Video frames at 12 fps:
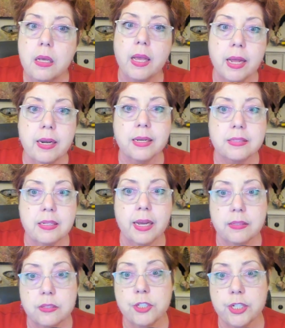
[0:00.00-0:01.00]
And as
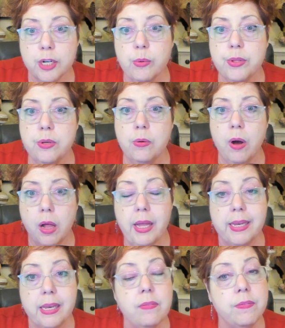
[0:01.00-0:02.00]
I share with you all, I
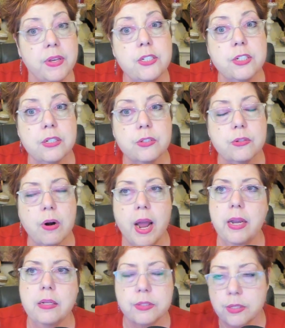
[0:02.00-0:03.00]
get visions,
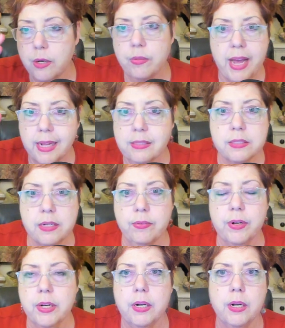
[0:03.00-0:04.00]
right? So that's
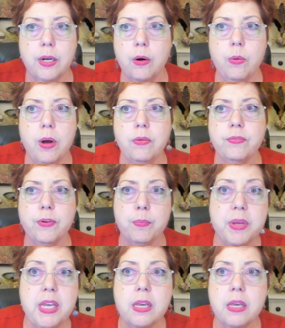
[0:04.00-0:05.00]
never going to go well for
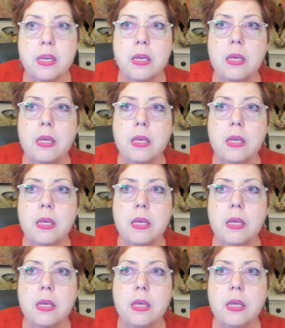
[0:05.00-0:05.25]
me.